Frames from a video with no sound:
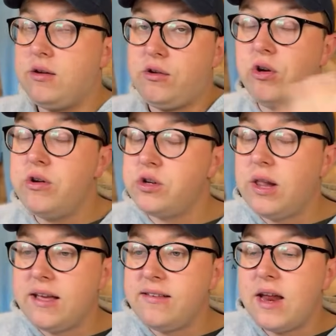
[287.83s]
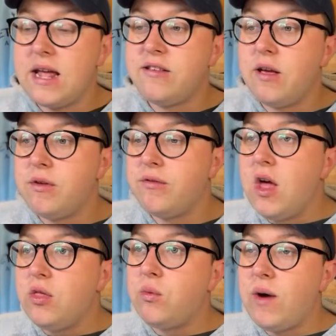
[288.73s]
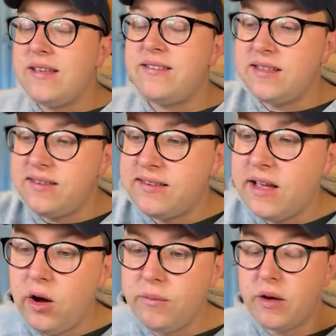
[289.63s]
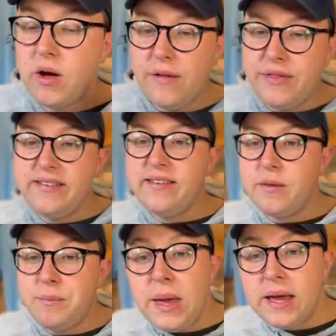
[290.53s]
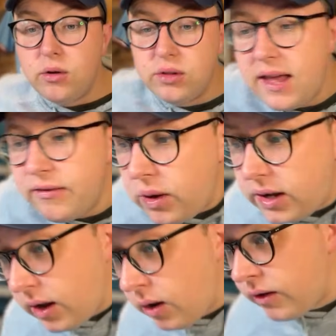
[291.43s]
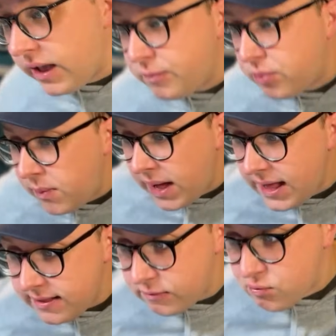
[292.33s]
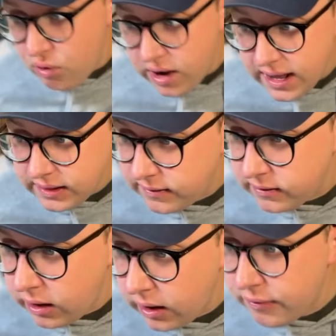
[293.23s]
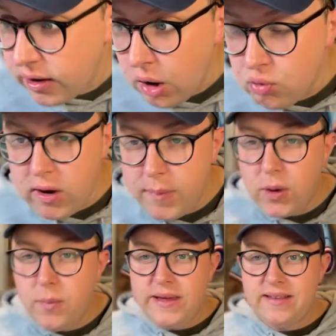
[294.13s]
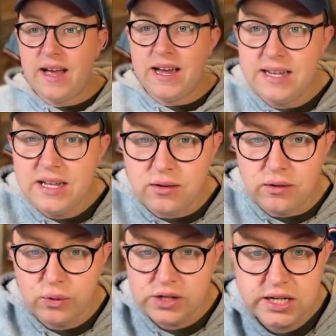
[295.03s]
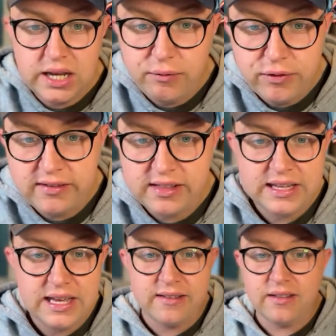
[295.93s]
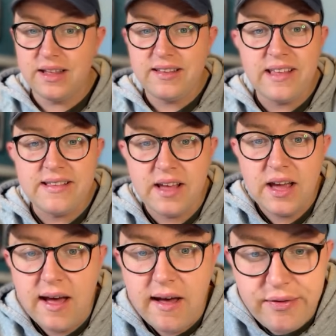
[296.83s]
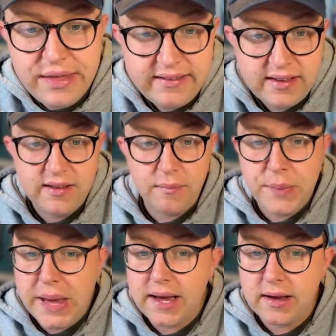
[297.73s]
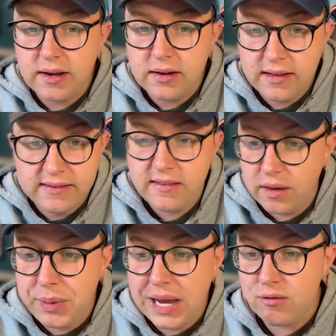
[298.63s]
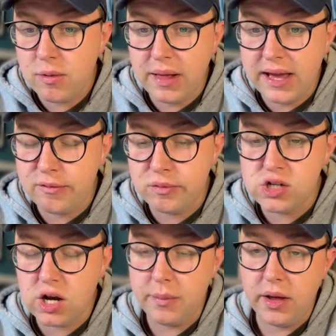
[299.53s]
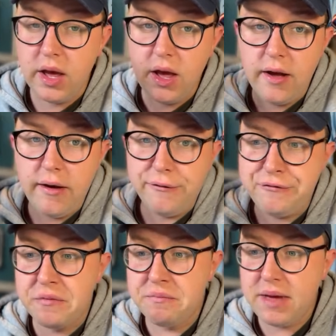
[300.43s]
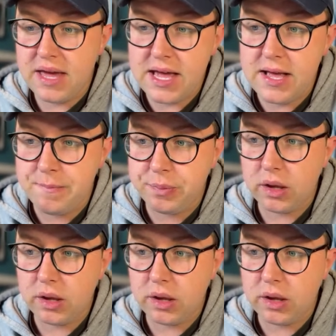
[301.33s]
crucial, like I said, in terms of the way City set up. So this is a big, unless Guardiola is prepared to really sort of rip up his ideals, which he obviously isn't, this is this is a big replacement job. For me,